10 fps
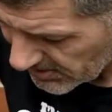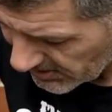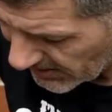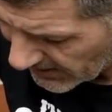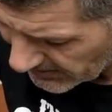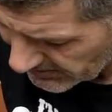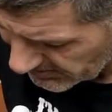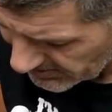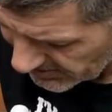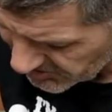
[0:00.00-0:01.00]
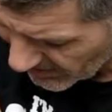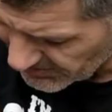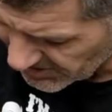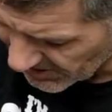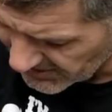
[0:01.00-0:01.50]
Again, the
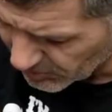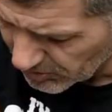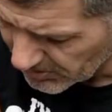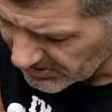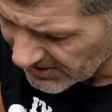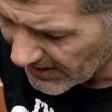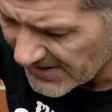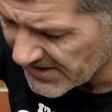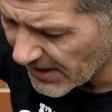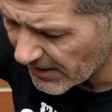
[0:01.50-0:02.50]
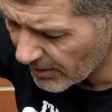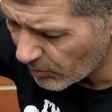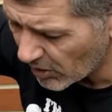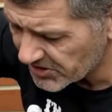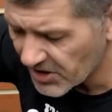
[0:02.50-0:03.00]
strap's adjustable, it's elasticated on
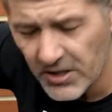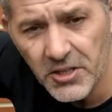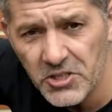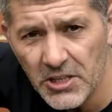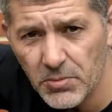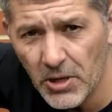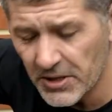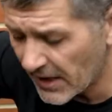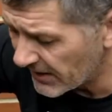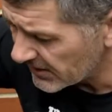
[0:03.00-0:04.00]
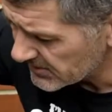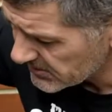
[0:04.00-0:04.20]
one side and adjustable on the other.